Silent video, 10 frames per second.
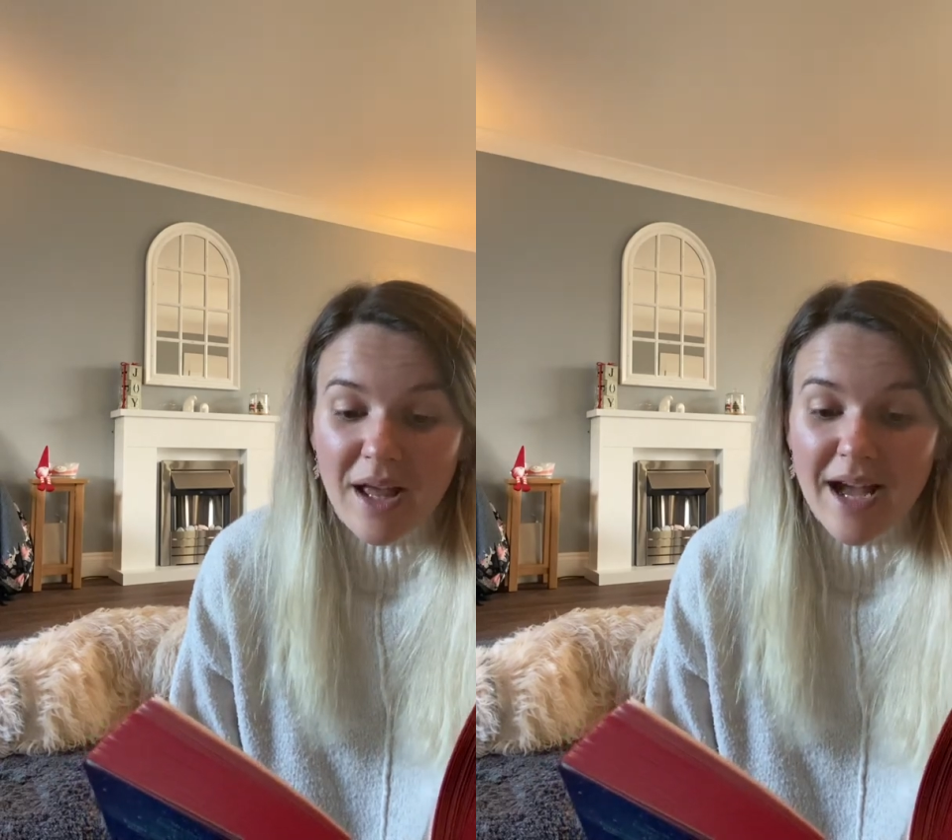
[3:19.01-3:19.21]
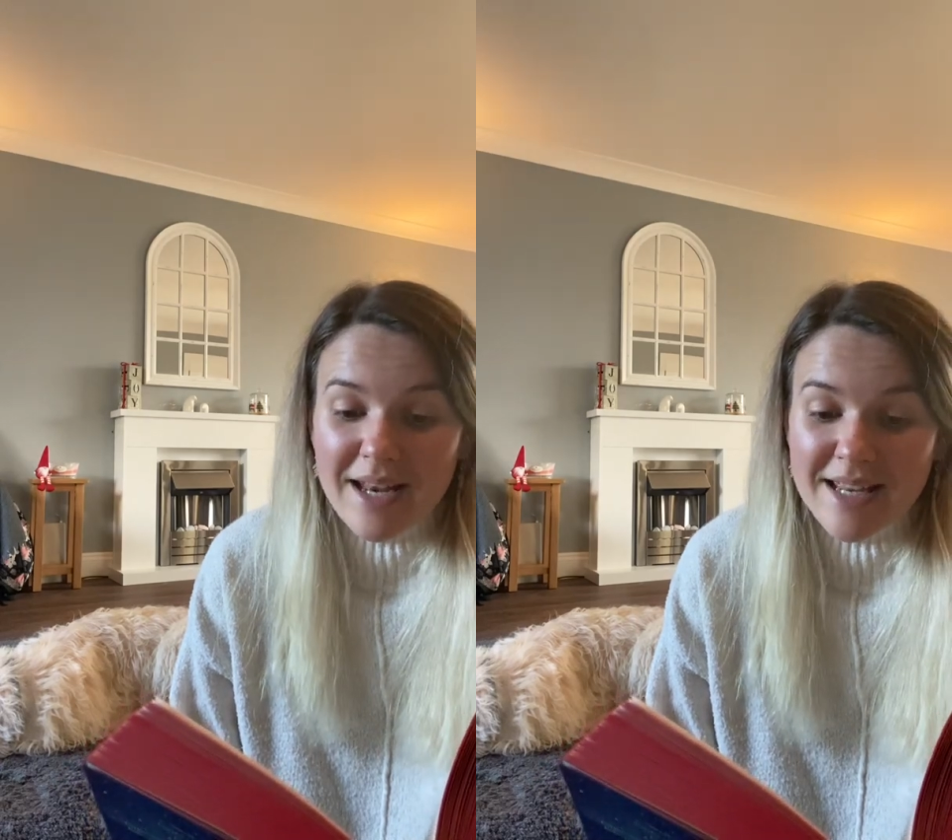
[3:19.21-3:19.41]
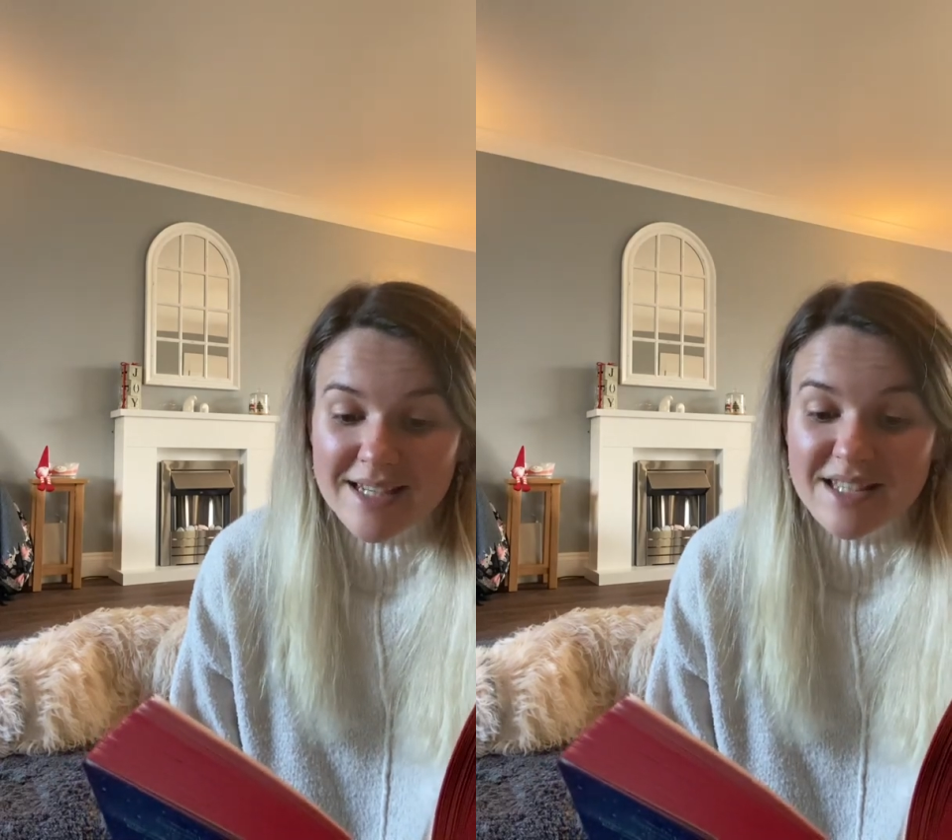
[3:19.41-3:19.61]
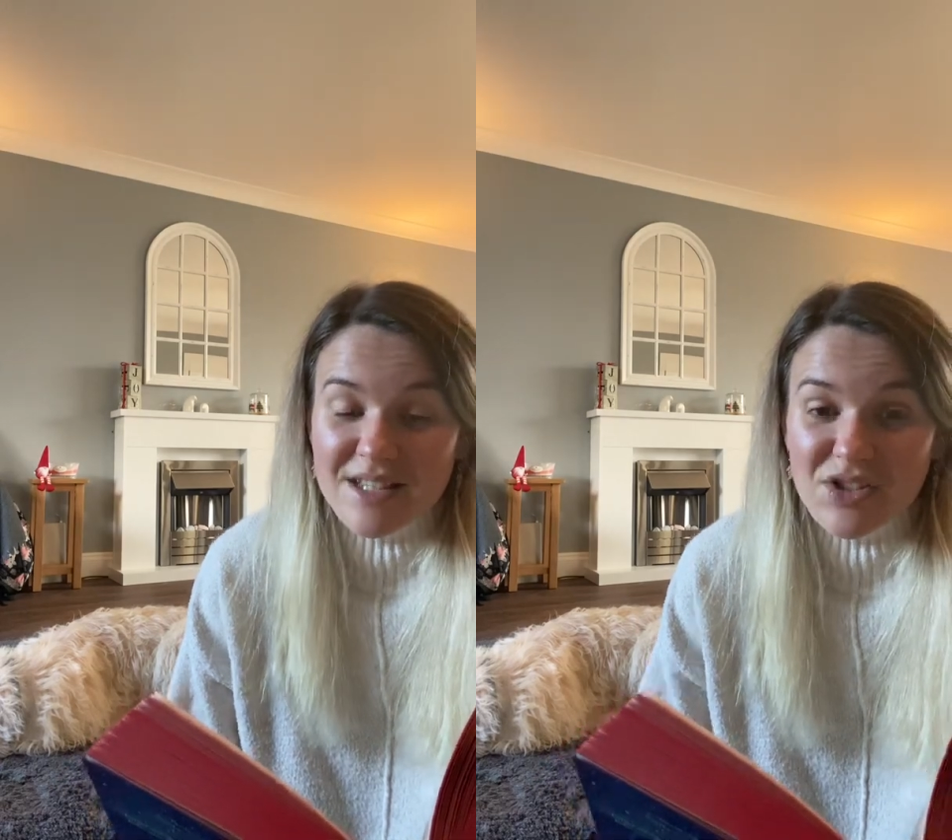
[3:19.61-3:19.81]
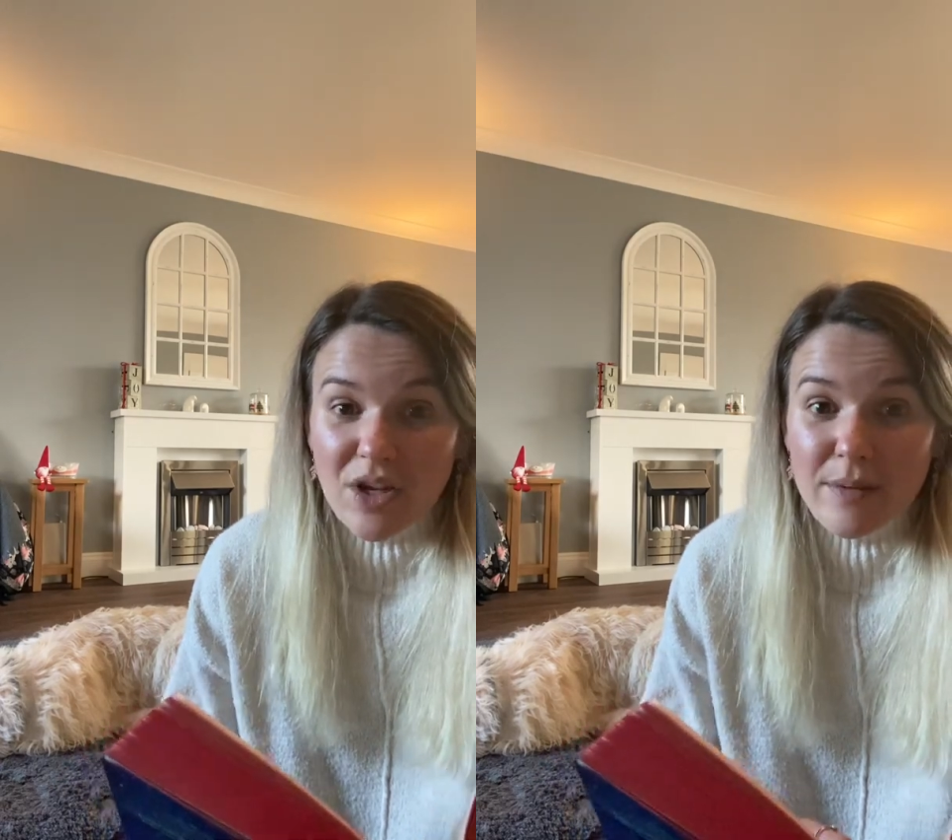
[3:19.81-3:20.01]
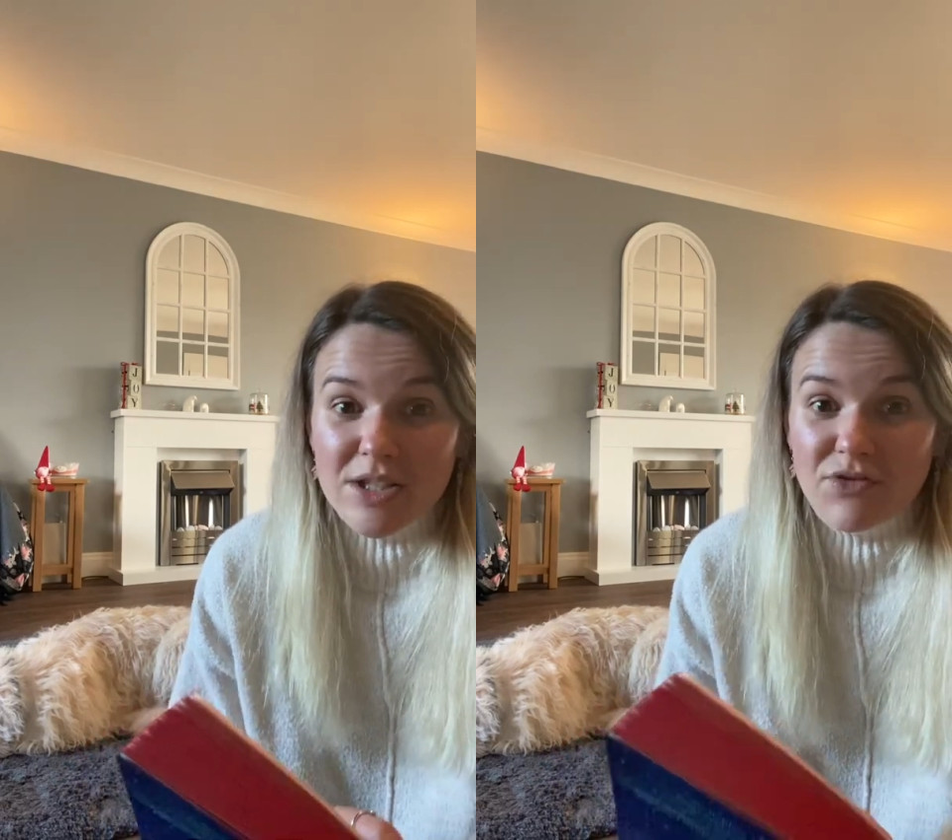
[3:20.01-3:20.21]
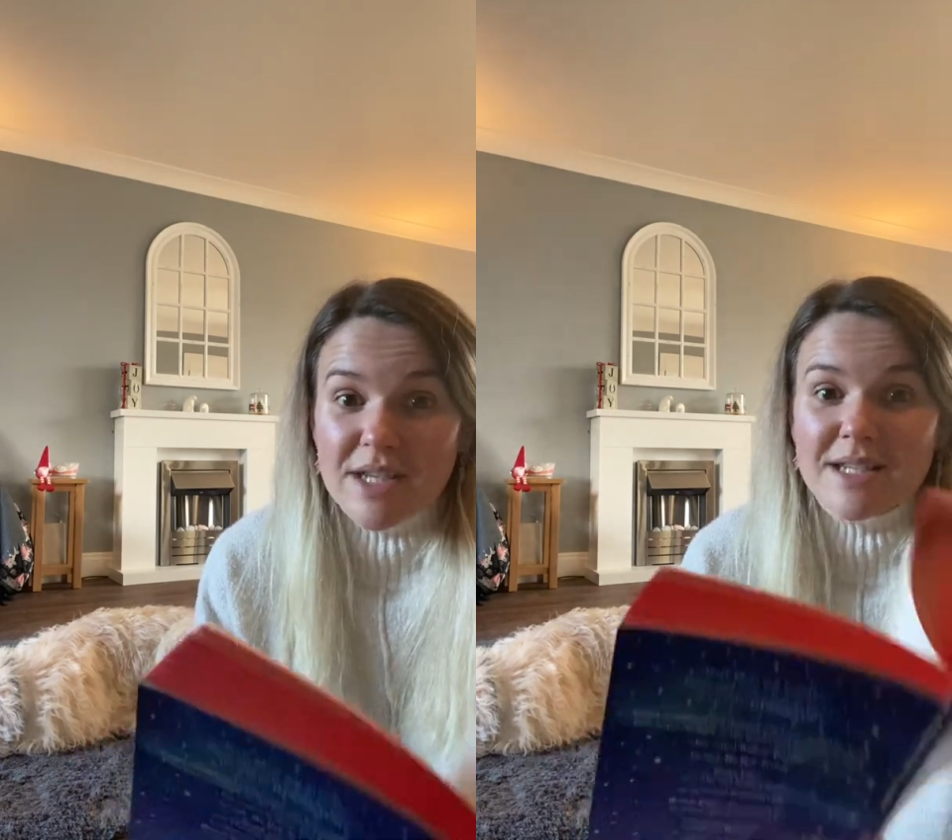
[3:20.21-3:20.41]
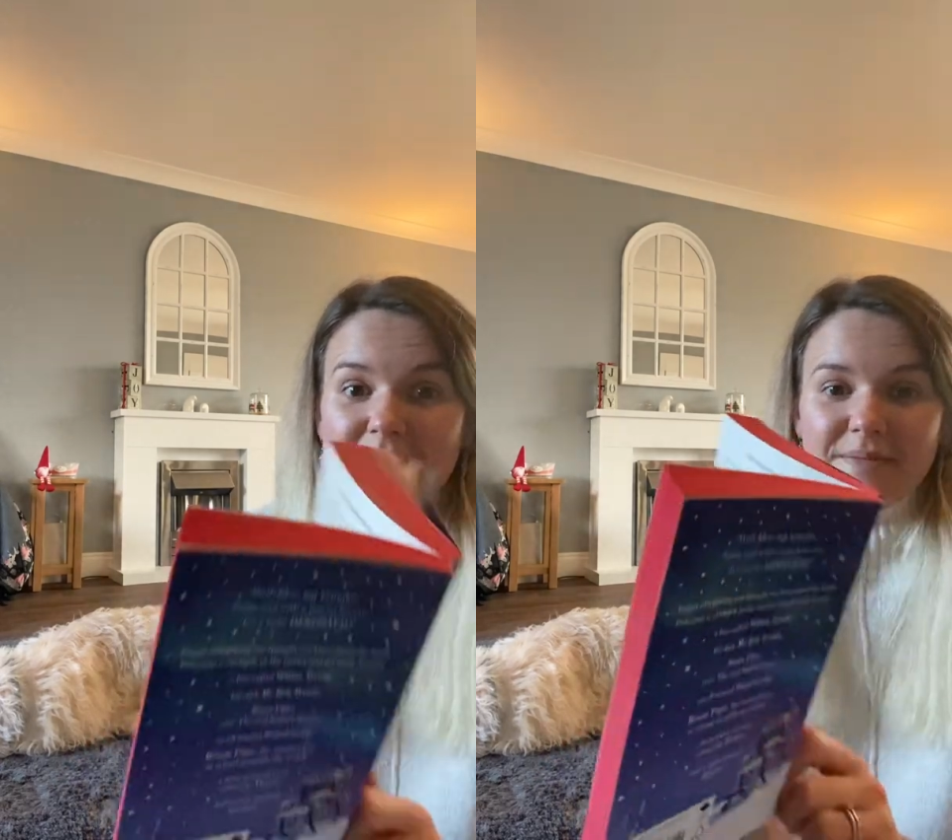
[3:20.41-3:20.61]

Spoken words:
and into the snowy street.